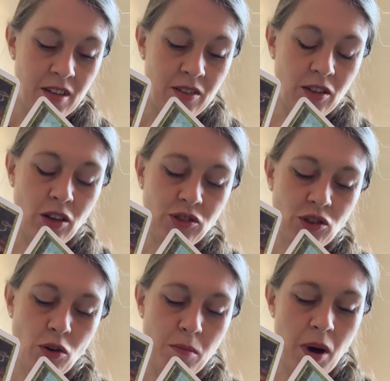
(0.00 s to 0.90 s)
The
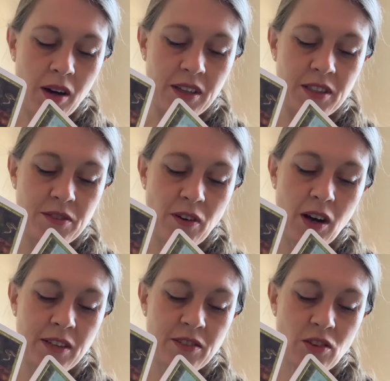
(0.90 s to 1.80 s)
logical mind
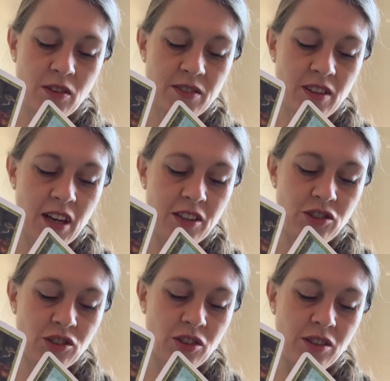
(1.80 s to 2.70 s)
finds
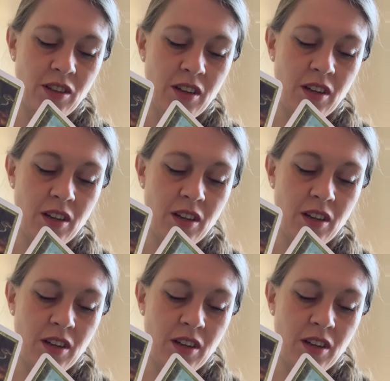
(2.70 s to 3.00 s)
consolation